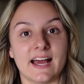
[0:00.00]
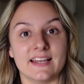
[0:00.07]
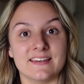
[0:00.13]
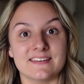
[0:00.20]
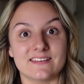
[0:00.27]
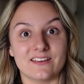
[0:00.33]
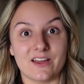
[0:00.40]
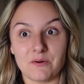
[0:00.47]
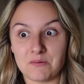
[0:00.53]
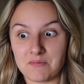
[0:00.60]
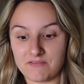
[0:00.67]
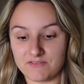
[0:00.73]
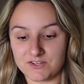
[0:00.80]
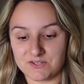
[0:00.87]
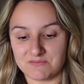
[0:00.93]
and go on
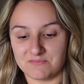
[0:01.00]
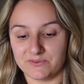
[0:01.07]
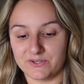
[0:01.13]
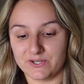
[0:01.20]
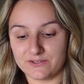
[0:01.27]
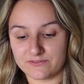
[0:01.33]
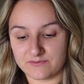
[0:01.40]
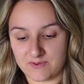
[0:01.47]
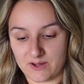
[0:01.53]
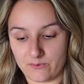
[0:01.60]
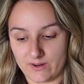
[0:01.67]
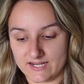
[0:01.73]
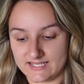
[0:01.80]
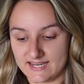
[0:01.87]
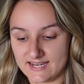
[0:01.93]
my vision board for my
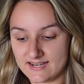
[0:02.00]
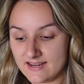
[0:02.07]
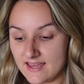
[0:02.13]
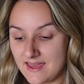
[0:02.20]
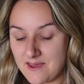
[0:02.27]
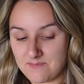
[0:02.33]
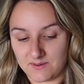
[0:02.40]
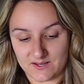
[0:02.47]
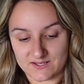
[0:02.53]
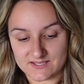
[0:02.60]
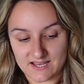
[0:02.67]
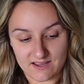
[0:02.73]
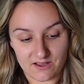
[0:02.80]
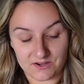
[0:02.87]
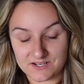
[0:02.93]
wedding, because
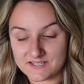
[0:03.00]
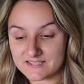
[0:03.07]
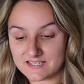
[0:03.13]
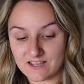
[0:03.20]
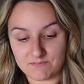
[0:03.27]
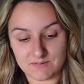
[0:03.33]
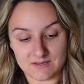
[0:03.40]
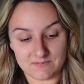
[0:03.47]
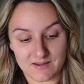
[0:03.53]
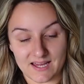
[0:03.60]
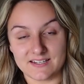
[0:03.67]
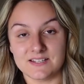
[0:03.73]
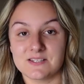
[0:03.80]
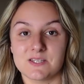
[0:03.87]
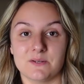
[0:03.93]
I honestly have been
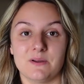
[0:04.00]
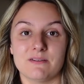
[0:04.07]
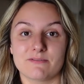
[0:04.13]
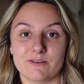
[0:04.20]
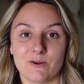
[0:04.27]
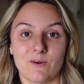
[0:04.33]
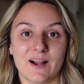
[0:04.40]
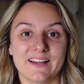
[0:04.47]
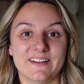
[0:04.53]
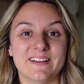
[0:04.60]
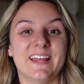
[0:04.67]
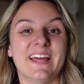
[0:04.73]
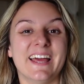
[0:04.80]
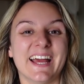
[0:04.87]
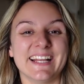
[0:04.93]
adding to it for a while,
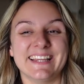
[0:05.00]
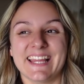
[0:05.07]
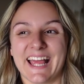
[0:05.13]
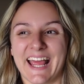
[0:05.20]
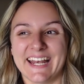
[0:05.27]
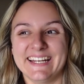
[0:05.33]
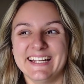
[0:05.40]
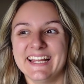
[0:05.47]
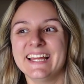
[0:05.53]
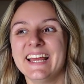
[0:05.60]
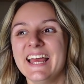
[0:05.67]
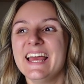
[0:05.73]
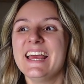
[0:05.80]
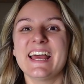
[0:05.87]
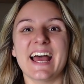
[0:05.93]
and then
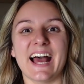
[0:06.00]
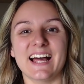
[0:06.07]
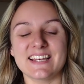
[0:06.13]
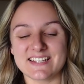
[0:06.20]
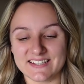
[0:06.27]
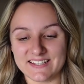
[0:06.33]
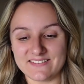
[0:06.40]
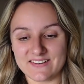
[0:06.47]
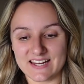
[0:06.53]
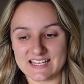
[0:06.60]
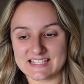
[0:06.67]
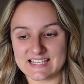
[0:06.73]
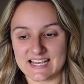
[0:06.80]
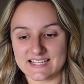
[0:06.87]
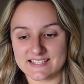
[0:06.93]
actually
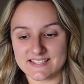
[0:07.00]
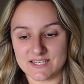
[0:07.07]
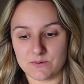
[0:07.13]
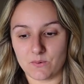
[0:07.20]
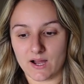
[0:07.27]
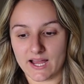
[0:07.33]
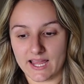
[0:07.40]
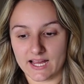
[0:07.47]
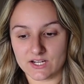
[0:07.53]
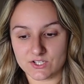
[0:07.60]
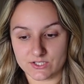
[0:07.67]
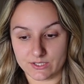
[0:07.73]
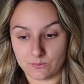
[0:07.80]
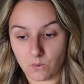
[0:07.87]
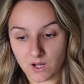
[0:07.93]
reassess, see what I
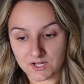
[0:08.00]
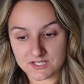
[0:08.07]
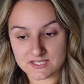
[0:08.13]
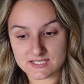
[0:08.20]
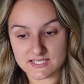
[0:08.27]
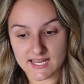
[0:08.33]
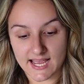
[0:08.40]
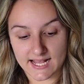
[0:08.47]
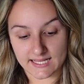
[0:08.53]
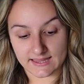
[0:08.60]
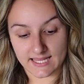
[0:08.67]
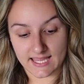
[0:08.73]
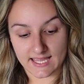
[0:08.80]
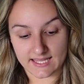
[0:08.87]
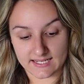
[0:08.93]
actually want, and
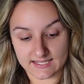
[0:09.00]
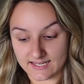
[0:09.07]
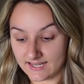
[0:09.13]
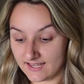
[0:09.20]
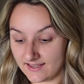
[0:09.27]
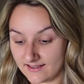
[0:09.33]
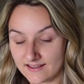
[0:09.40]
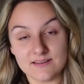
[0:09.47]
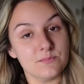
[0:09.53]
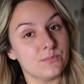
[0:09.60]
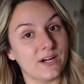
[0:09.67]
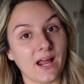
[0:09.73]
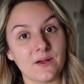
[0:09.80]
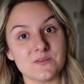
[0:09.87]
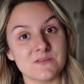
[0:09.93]
then
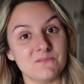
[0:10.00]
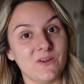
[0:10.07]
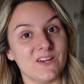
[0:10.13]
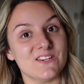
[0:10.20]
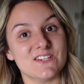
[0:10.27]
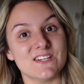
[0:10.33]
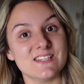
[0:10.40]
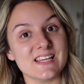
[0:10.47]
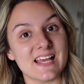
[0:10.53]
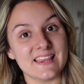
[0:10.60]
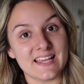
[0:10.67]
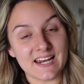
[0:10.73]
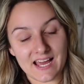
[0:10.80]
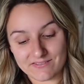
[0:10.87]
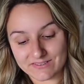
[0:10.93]
print out some pictures and
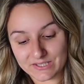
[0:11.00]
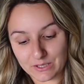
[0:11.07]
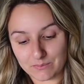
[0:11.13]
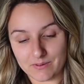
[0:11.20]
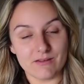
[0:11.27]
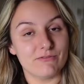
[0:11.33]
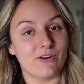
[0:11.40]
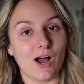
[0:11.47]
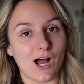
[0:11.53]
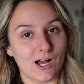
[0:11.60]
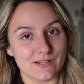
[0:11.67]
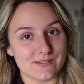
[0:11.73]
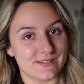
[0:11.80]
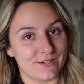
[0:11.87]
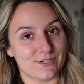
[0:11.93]
then have a little bit of an
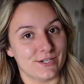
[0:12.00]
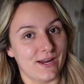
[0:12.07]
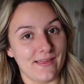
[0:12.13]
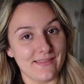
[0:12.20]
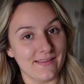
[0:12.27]
art session, I